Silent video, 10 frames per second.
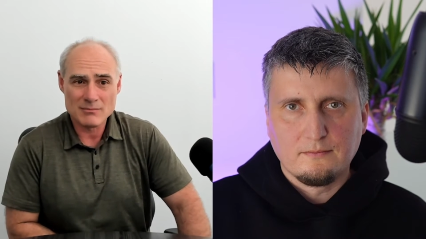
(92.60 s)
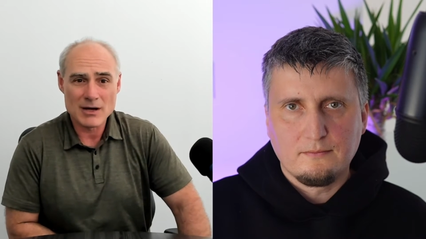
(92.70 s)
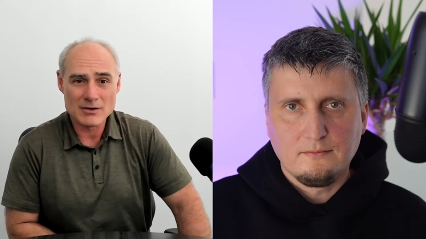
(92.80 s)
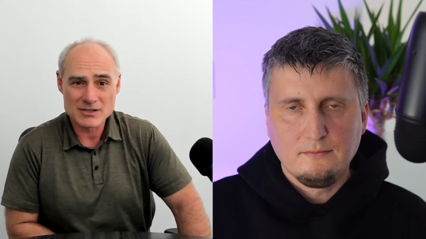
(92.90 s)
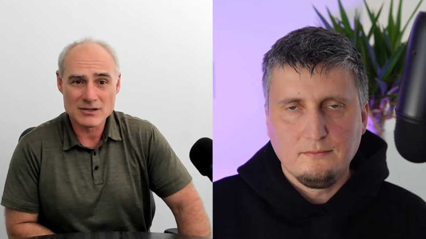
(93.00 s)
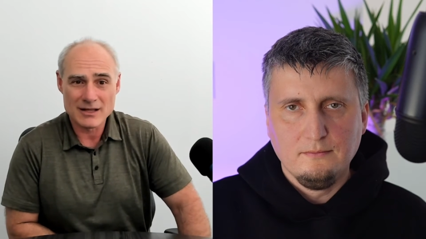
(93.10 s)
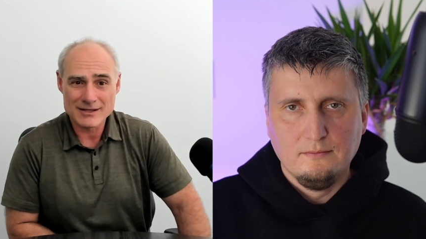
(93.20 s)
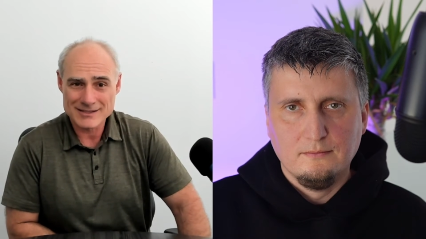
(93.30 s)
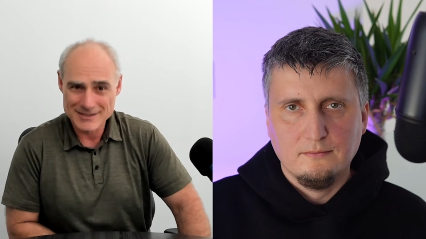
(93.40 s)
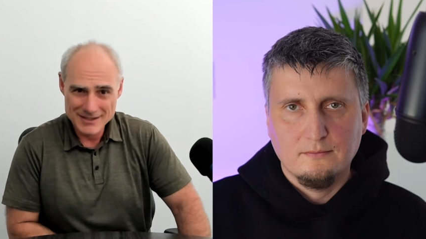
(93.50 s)
Speaker 1: mouse
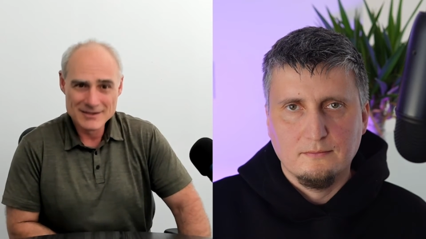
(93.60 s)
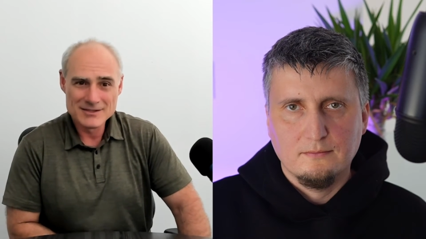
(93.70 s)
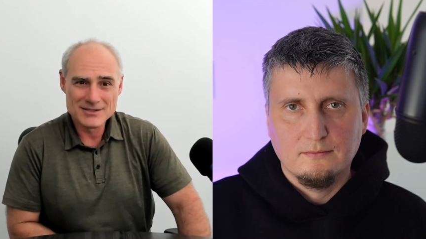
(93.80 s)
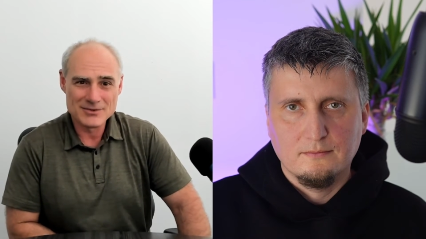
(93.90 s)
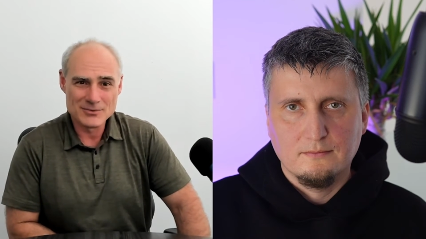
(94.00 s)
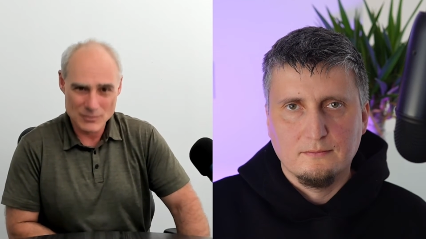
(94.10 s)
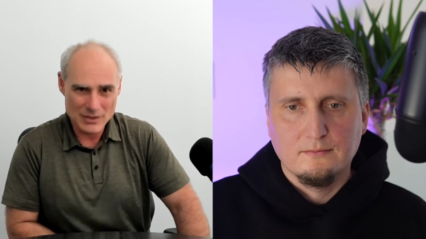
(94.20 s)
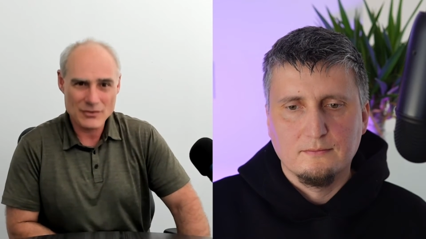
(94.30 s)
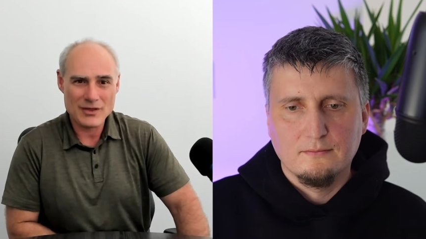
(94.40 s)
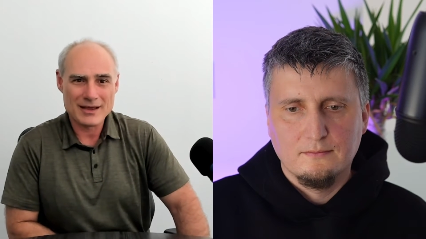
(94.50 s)
clicks to
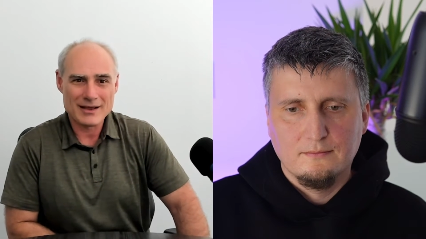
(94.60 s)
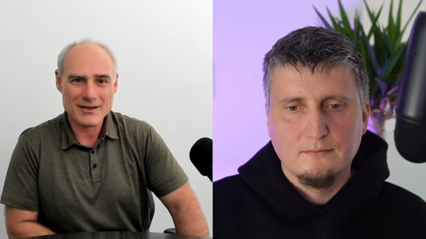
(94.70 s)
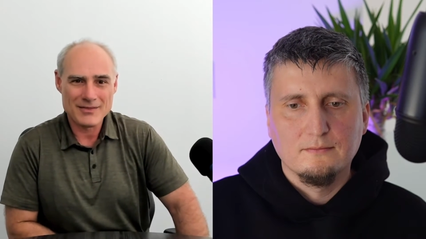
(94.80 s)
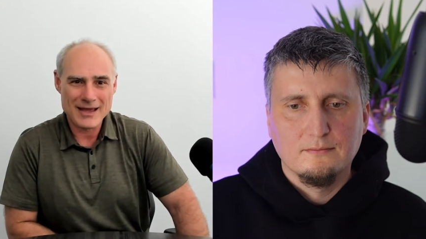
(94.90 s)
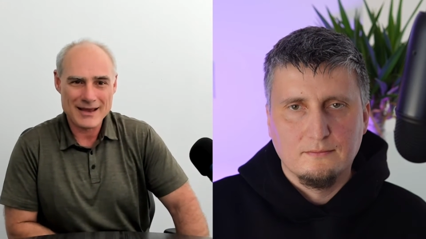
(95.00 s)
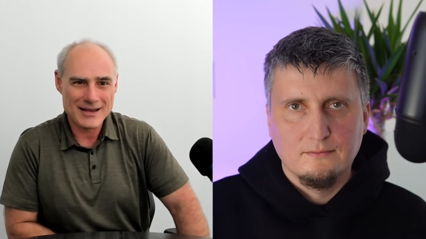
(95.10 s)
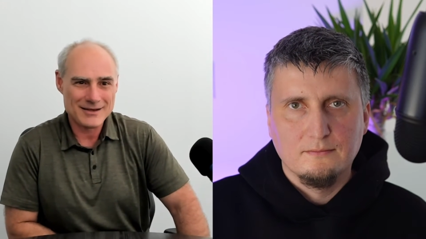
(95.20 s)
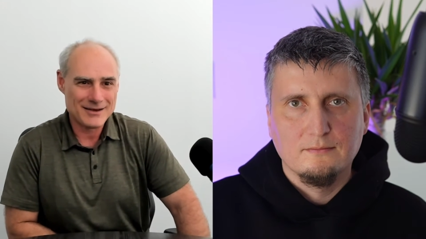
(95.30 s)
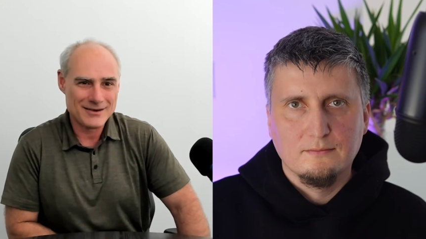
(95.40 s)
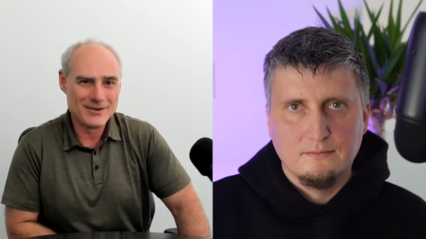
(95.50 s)
rethink that,
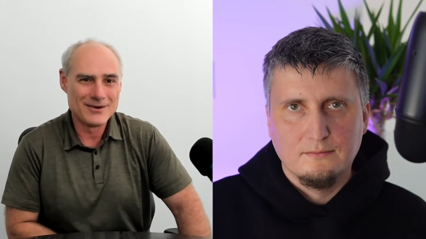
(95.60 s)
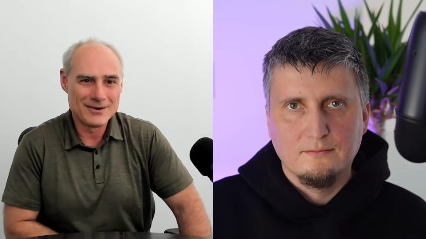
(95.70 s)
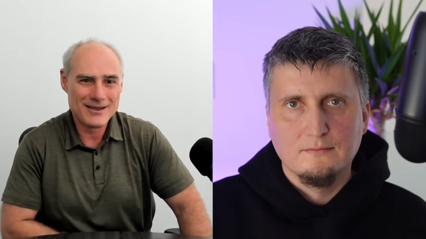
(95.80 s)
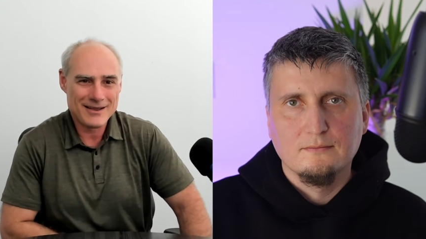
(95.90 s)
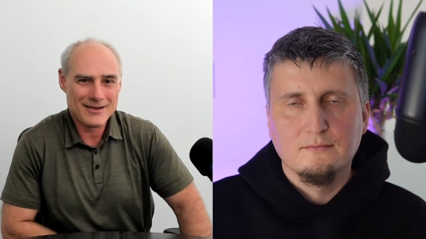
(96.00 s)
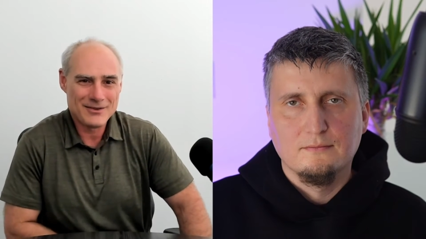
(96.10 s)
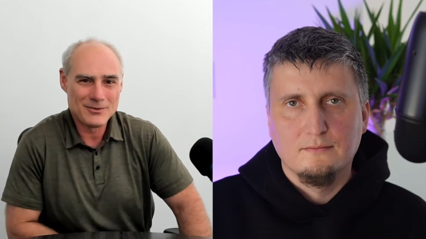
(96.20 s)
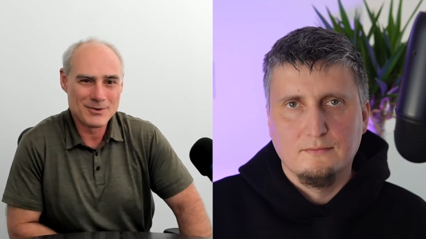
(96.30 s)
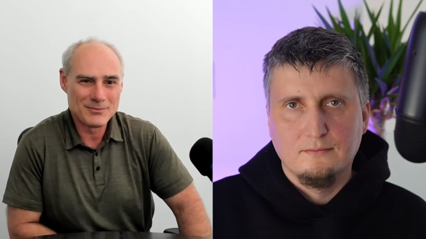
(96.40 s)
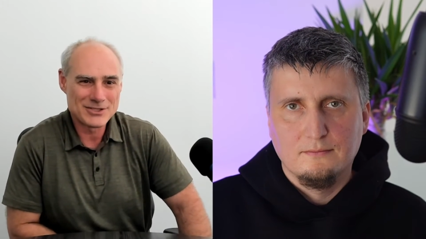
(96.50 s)
you know,
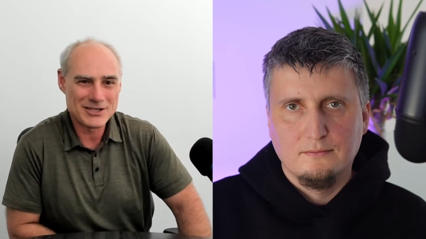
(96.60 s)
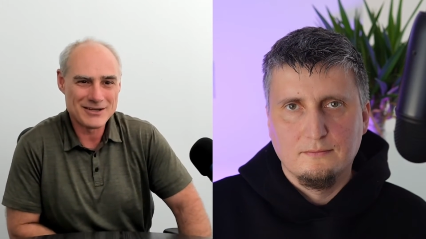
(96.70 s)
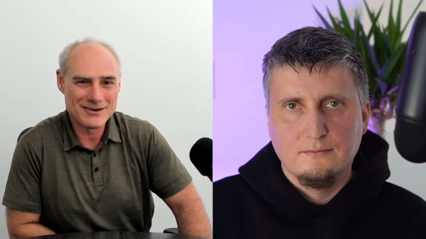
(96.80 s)
human machine